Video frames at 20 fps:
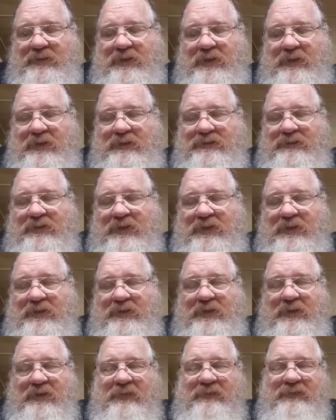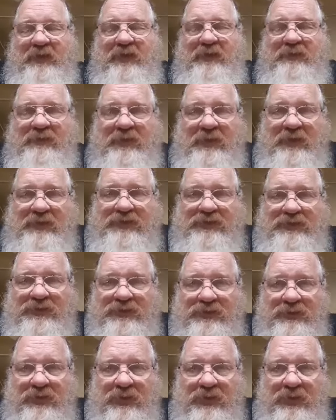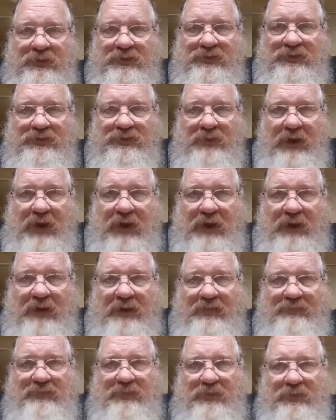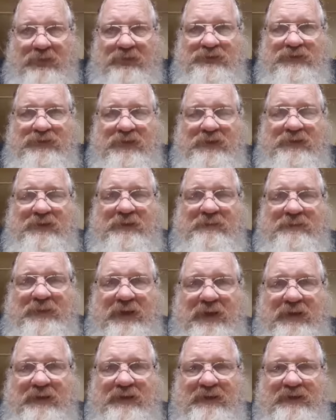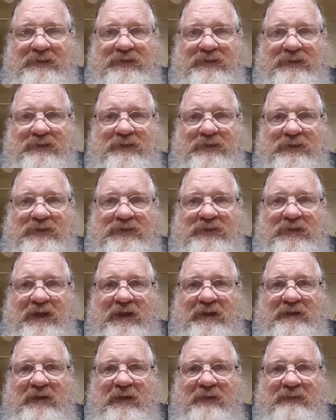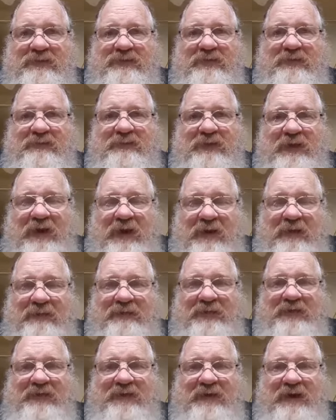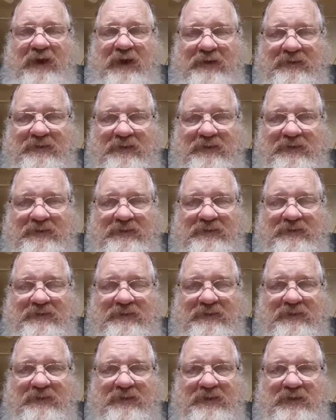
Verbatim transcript: there is a, a very, very strong drive, urge, and compelling to initiate levels of love and kindness,